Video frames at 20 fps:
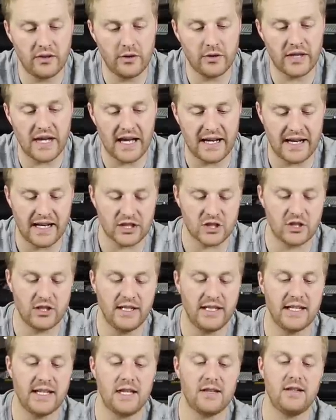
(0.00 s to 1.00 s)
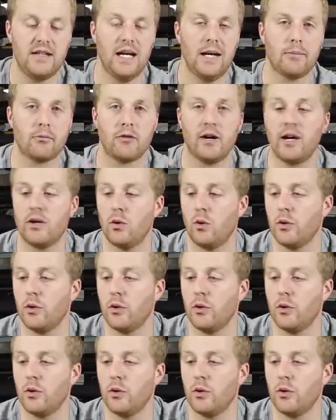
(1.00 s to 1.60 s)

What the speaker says: you can actually get the upgrade.